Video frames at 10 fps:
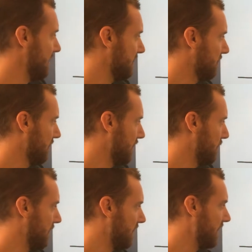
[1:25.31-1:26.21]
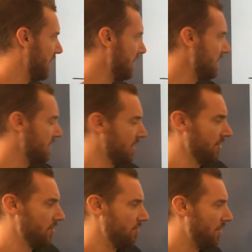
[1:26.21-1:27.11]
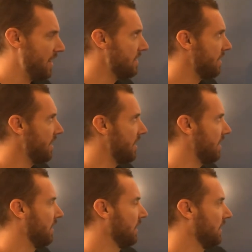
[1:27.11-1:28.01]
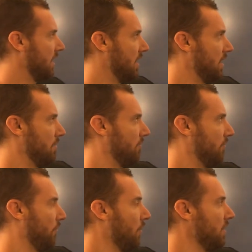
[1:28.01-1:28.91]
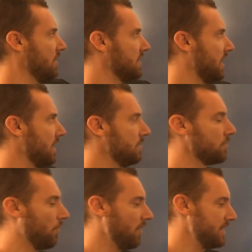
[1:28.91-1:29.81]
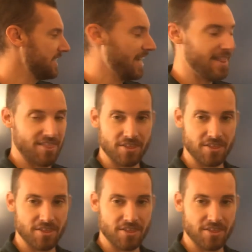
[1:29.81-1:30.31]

So we're going to put a 9 right there. 4 times 1/10.